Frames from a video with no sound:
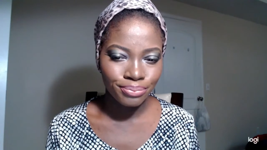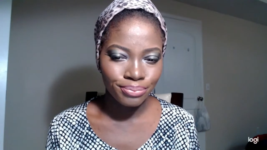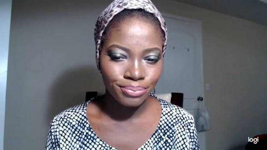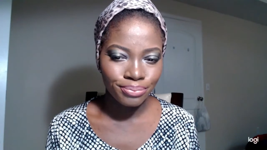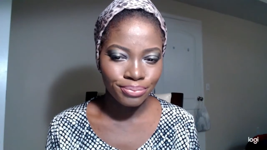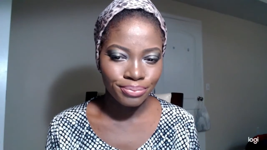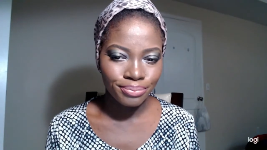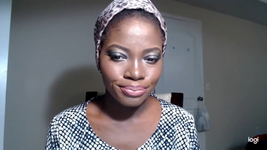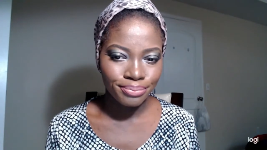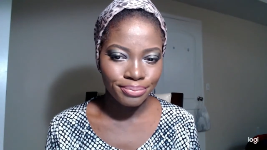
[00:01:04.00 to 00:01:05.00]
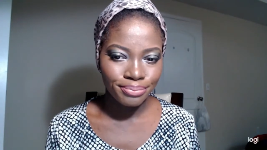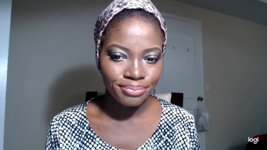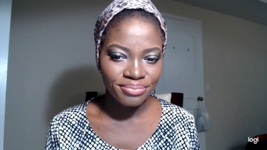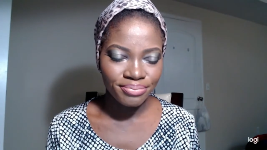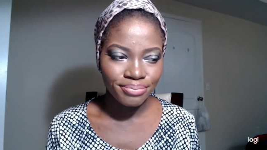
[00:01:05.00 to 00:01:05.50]

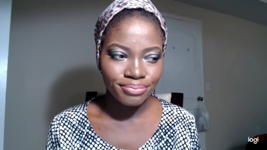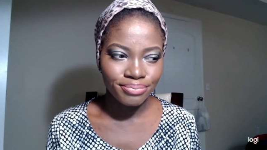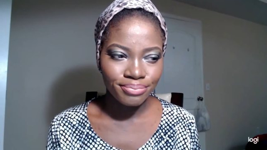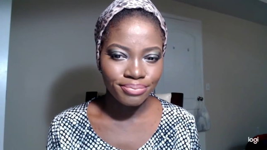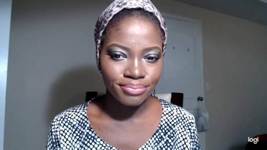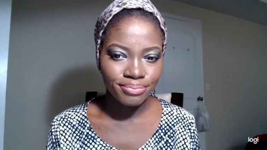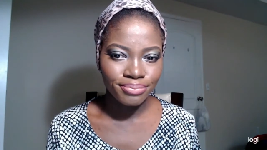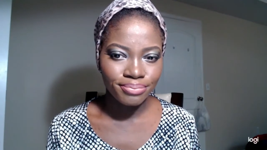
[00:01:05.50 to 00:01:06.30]
Nobody speaks.